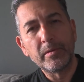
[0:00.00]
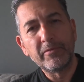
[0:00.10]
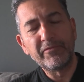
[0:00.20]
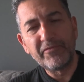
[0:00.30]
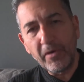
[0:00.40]

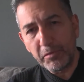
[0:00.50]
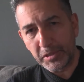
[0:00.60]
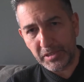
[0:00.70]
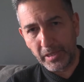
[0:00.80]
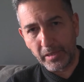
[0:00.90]

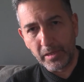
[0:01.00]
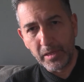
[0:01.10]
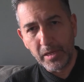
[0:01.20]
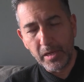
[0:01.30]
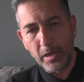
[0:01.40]
focusing
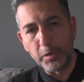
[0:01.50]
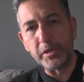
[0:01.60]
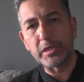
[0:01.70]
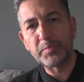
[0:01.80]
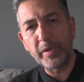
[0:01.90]
on the
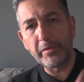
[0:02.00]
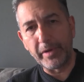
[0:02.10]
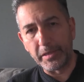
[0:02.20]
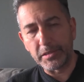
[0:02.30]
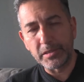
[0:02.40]

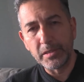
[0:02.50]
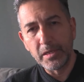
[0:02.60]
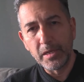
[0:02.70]
experience